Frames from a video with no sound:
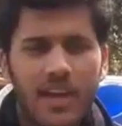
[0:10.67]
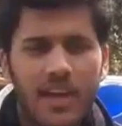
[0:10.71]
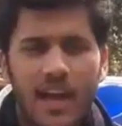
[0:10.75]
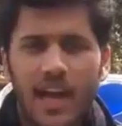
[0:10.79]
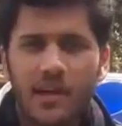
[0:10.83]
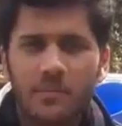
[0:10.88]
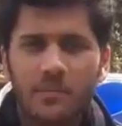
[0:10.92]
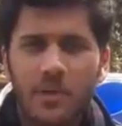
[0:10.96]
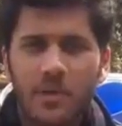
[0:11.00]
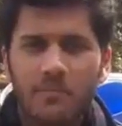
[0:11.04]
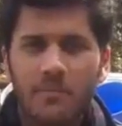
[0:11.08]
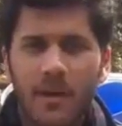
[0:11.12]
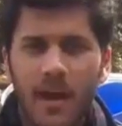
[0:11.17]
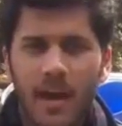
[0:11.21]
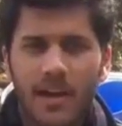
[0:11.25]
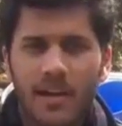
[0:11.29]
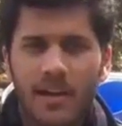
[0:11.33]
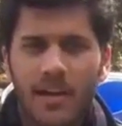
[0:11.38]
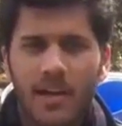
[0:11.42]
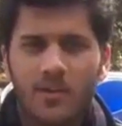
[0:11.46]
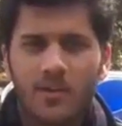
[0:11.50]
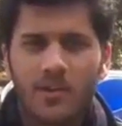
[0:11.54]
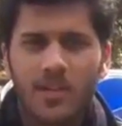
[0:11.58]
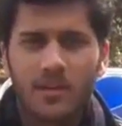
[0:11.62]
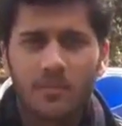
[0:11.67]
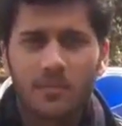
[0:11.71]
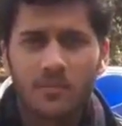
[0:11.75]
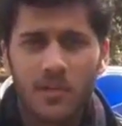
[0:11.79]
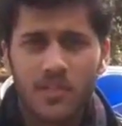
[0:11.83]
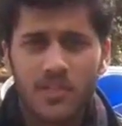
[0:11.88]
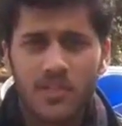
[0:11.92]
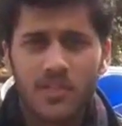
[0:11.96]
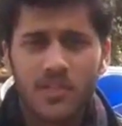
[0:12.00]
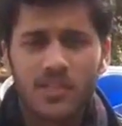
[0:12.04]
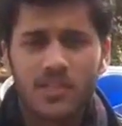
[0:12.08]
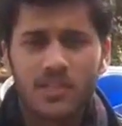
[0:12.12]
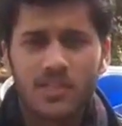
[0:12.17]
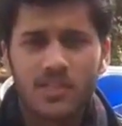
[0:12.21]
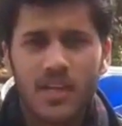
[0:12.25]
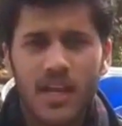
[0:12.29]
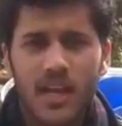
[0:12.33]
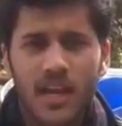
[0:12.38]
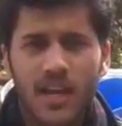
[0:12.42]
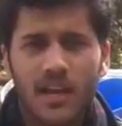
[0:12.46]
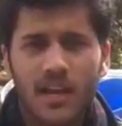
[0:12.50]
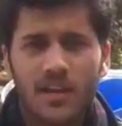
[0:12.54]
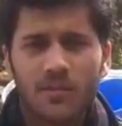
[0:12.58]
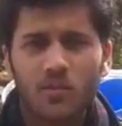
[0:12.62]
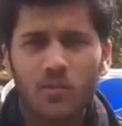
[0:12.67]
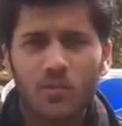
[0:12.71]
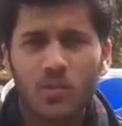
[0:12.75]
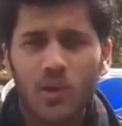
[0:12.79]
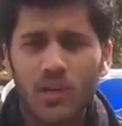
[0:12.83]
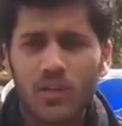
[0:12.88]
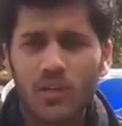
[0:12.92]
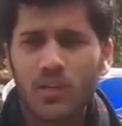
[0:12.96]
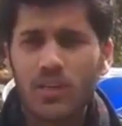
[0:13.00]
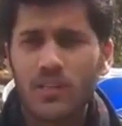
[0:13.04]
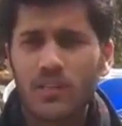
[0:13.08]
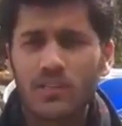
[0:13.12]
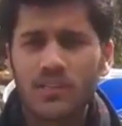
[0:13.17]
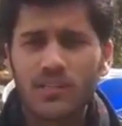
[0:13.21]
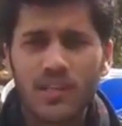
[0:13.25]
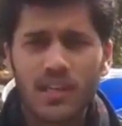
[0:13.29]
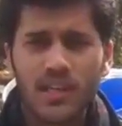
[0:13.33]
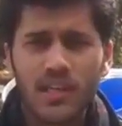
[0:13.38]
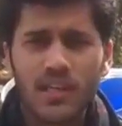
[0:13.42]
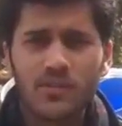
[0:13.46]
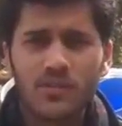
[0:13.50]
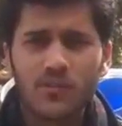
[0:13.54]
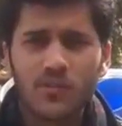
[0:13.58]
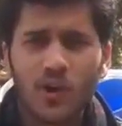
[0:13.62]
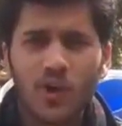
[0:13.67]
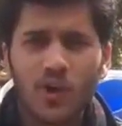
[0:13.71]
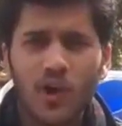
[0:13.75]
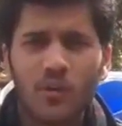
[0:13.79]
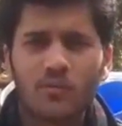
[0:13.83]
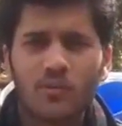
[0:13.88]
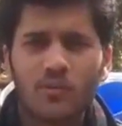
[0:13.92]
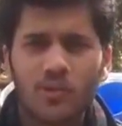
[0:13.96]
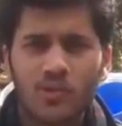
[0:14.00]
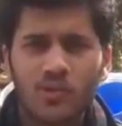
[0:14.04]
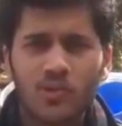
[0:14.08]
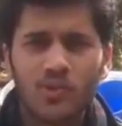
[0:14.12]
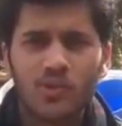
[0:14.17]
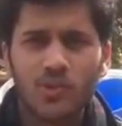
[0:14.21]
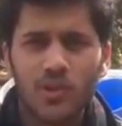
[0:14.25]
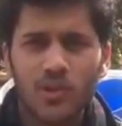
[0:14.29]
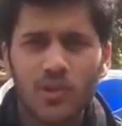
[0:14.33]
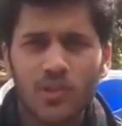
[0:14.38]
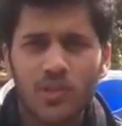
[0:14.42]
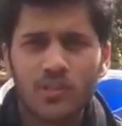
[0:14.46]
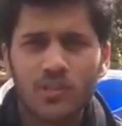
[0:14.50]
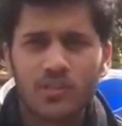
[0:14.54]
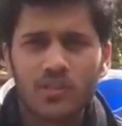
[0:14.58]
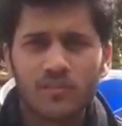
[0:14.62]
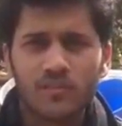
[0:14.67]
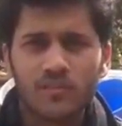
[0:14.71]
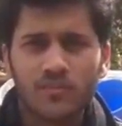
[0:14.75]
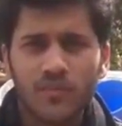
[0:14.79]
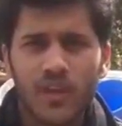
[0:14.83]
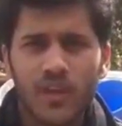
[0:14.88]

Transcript: academic background in business and have worked in sales for almost 2 years.